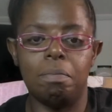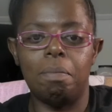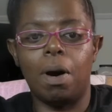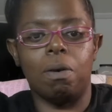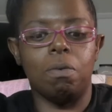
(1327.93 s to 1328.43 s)

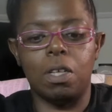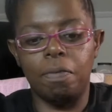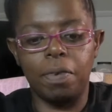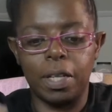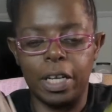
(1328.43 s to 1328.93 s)
bottles
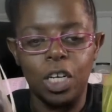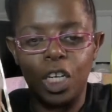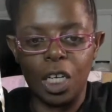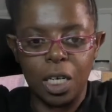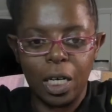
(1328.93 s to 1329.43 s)
of
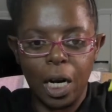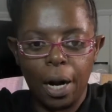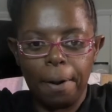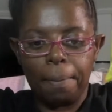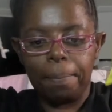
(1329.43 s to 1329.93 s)
glitter.
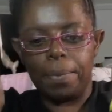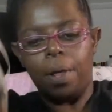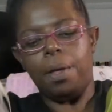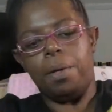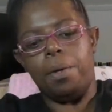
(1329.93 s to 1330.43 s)

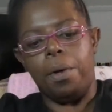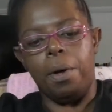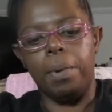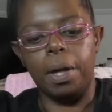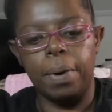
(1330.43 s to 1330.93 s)

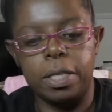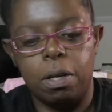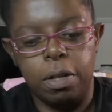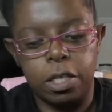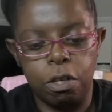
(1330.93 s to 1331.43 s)
But anyway, so
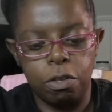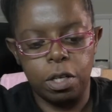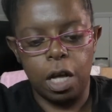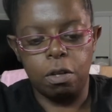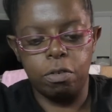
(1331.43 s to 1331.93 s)
let's go through the
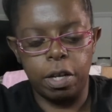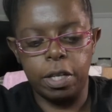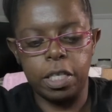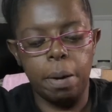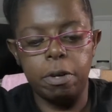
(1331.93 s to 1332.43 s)
colors. Now,
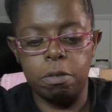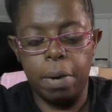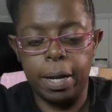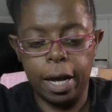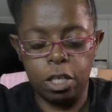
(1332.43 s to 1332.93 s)
these colors
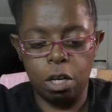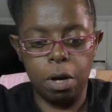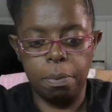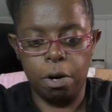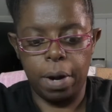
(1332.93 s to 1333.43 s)
may not show
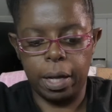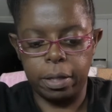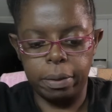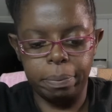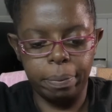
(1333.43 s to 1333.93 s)
up
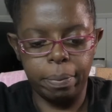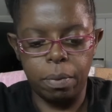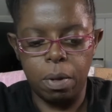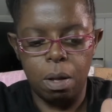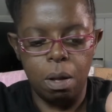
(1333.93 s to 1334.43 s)
correctly
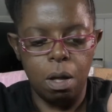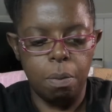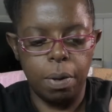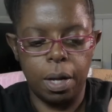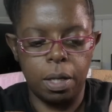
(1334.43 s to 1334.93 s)

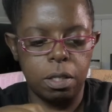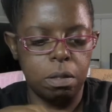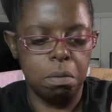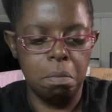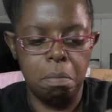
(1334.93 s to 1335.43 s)

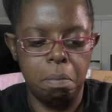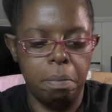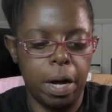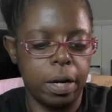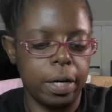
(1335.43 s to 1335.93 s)
because
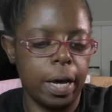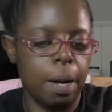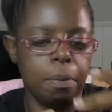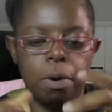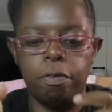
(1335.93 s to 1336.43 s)
my
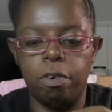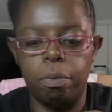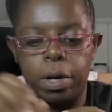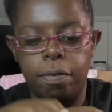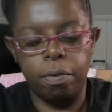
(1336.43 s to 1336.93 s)
camera, for
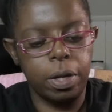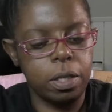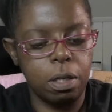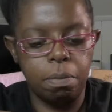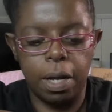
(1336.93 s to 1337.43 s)
whatever
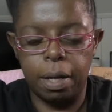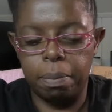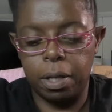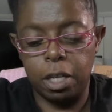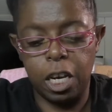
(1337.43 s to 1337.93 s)
reason, may like
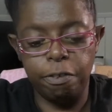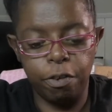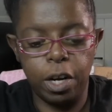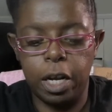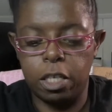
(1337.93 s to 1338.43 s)
make them
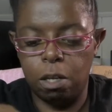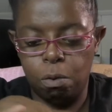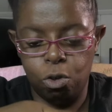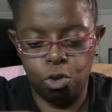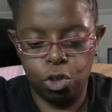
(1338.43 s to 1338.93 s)
different and so
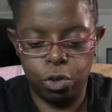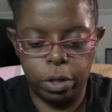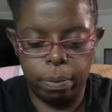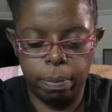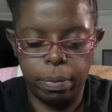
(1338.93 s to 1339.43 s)
on your
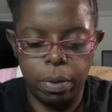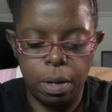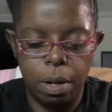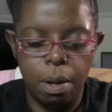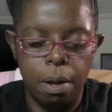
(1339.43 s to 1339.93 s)
screen.
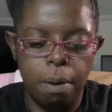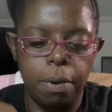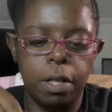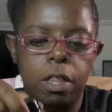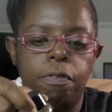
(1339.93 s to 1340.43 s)

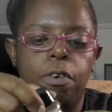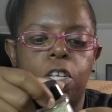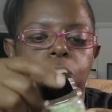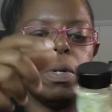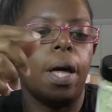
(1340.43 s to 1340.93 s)
But the
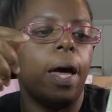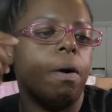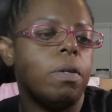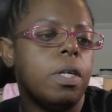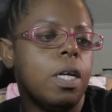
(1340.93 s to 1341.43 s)
first one
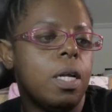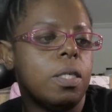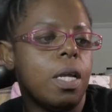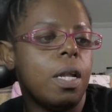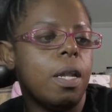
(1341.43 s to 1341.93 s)
out
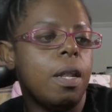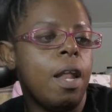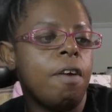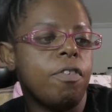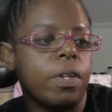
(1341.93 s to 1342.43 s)
is
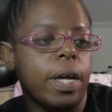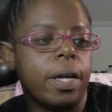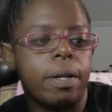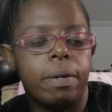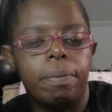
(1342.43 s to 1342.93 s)

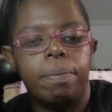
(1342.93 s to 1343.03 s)
Neverland.